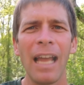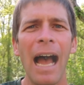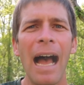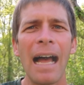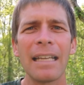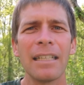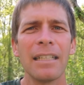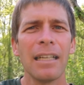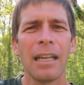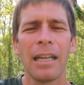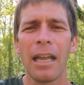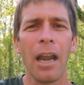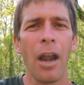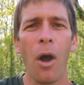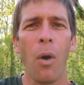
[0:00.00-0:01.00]
got,
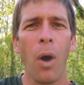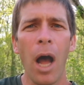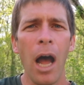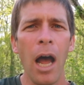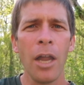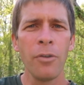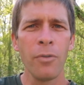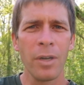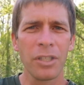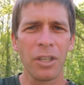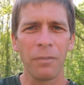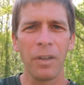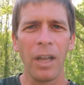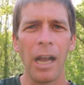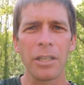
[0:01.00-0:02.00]
you know, hundreds
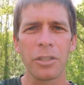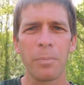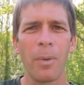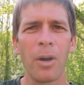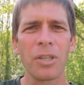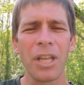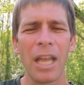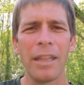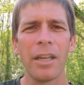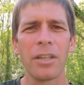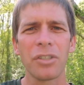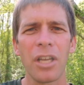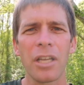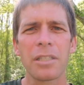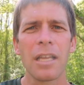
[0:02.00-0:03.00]
of customers and
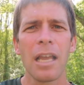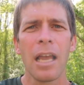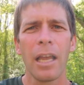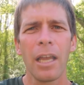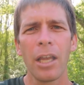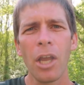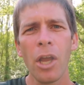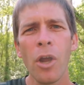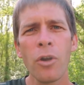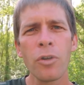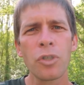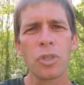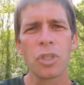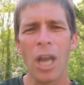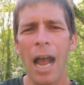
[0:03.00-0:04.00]
there's this
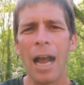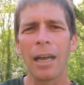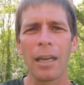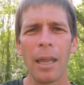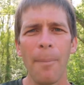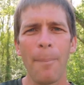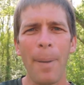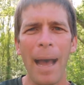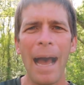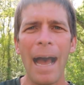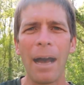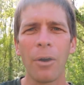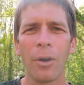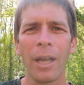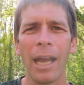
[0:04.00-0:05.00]
huge chocolate
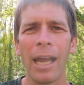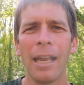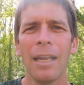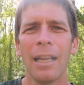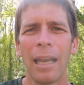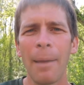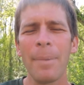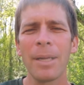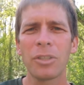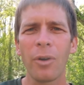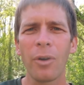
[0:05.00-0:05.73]
pie, okay? Let me